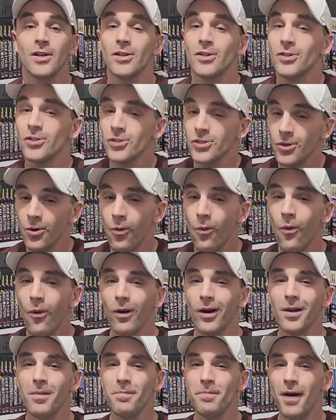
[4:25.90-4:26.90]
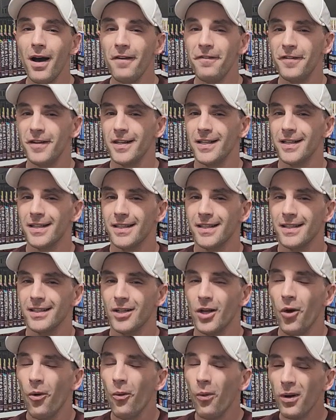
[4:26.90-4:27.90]
So Warren Buffett,
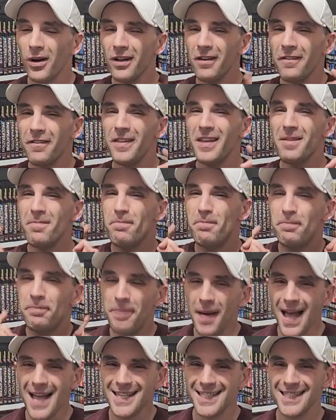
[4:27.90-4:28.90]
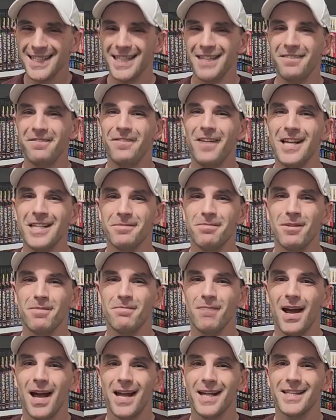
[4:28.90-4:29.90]
one of the best investment
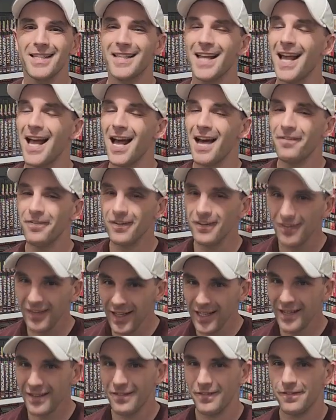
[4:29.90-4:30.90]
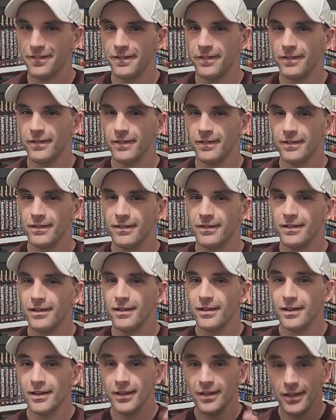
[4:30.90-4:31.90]
minds to ever live,
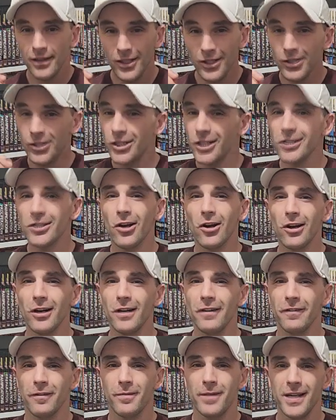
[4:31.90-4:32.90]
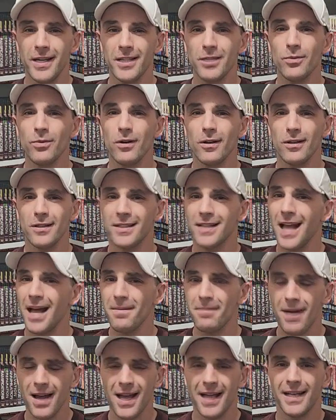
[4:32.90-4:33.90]
you just heard it from his words, not
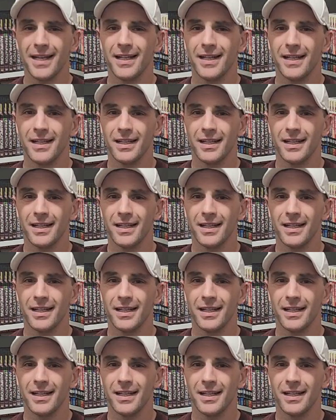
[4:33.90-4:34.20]
mine.